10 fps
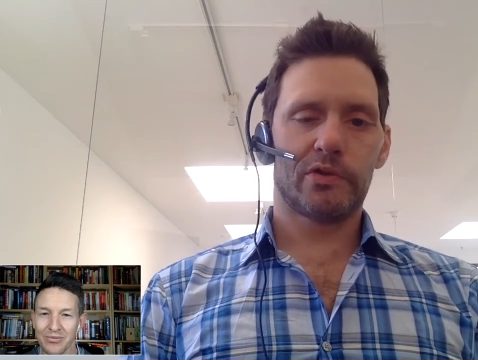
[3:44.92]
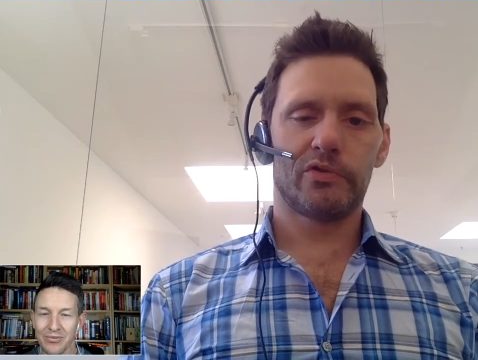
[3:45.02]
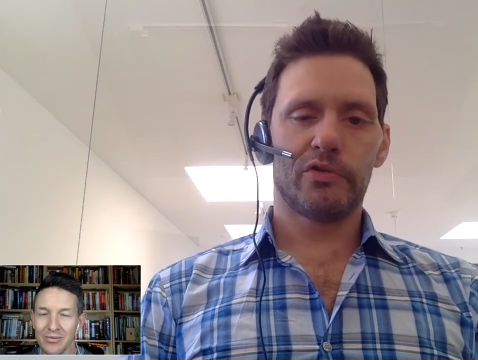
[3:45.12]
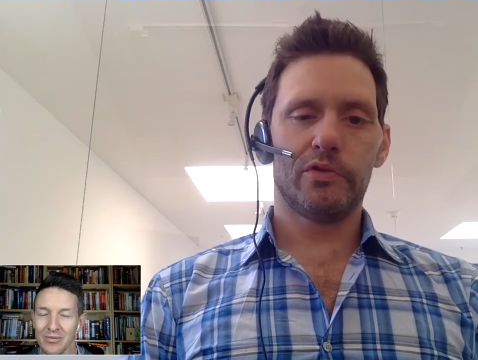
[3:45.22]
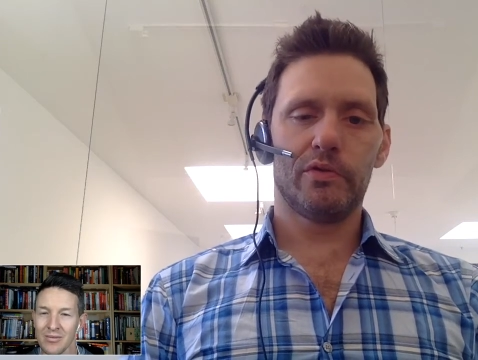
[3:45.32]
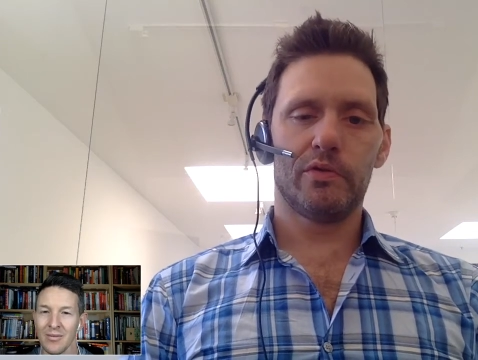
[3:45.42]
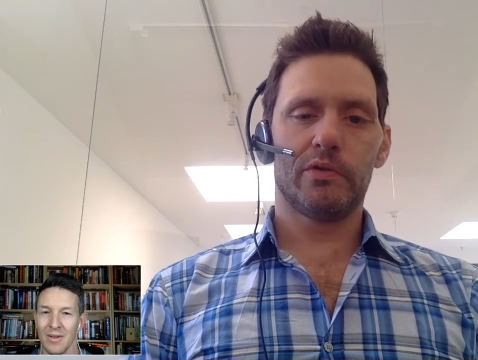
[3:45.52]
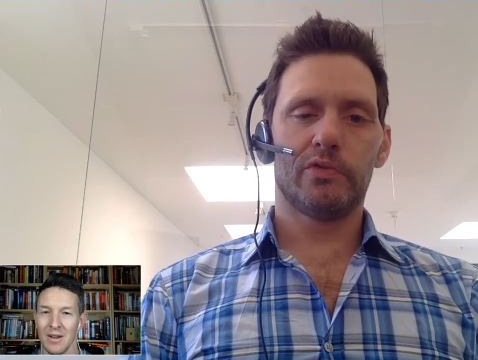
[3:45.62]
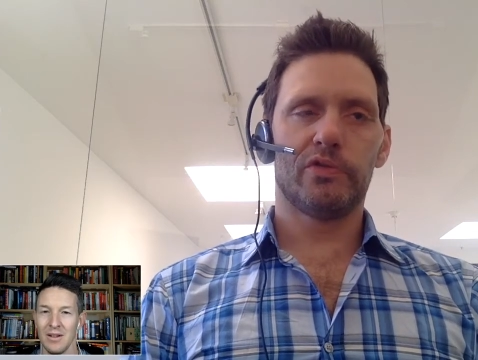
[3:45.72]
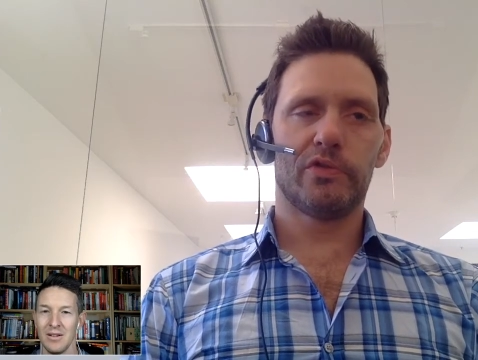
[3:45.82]
Speaker 1: there's two
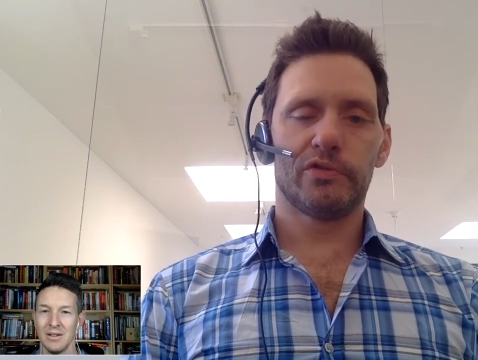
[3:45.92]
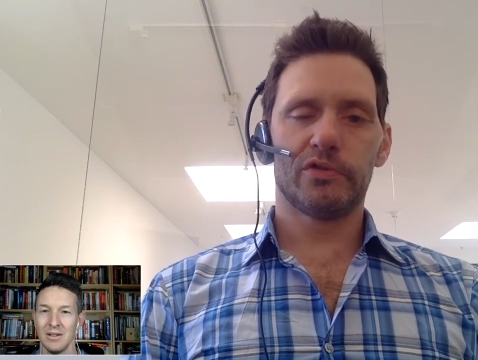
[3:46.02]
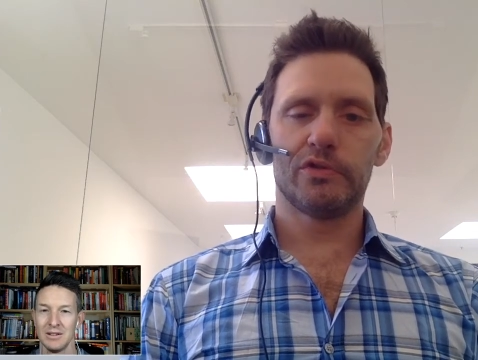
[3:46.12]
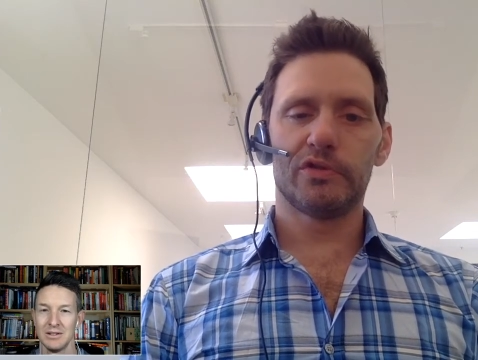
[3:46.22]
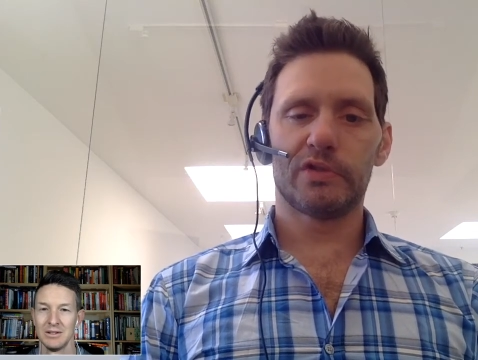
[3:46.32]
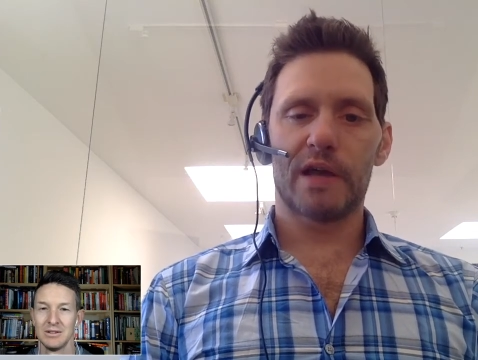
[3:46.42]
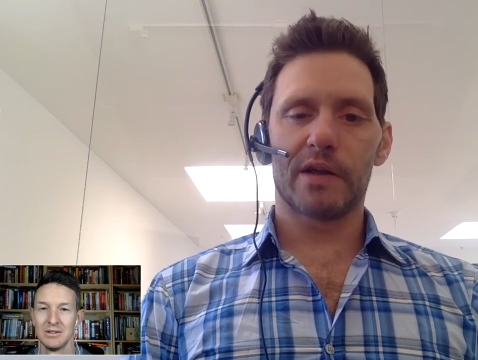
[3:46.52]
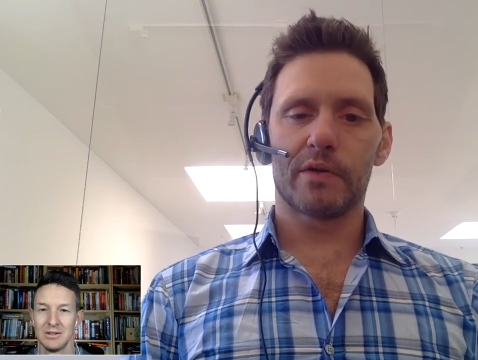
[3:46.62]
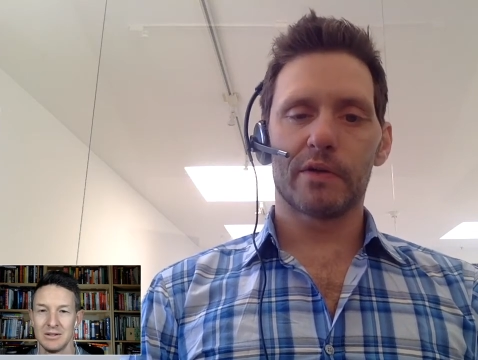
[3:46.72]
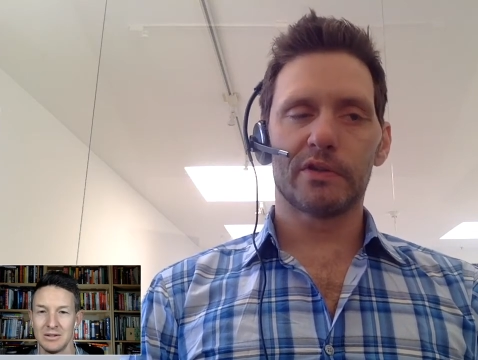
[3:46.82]

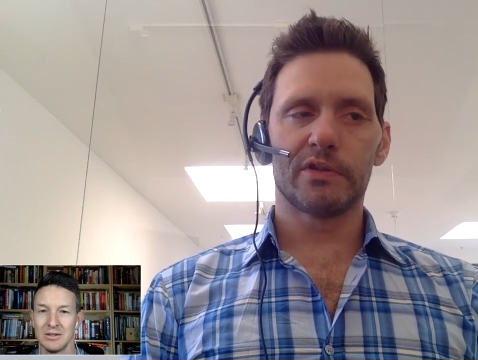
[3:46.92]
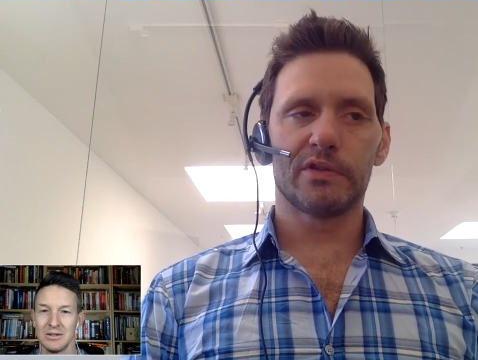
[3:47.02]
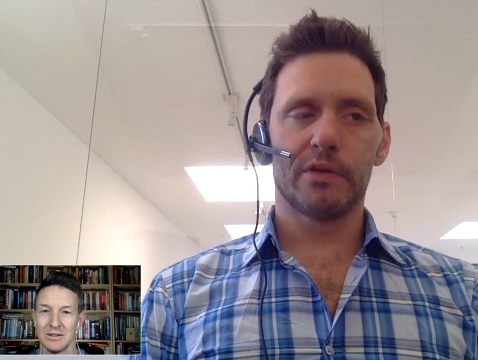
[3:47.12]
static questions.